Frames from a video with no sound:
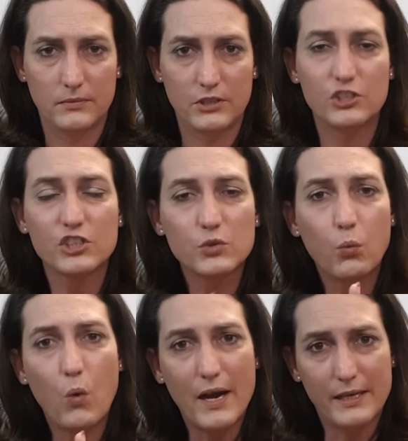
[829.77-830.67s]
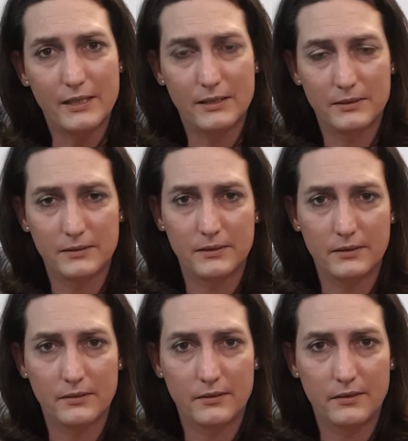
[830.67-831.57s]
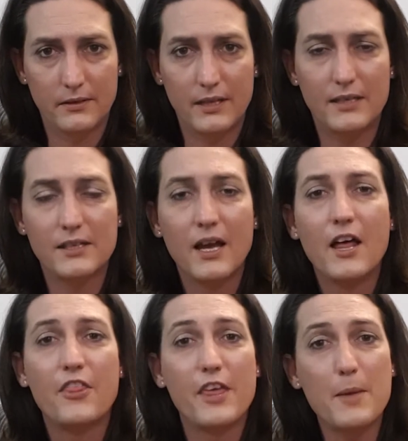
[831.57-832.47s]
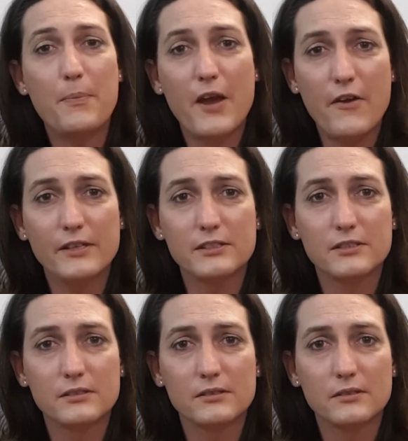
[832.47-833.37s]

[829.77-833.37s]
just one, that their parents,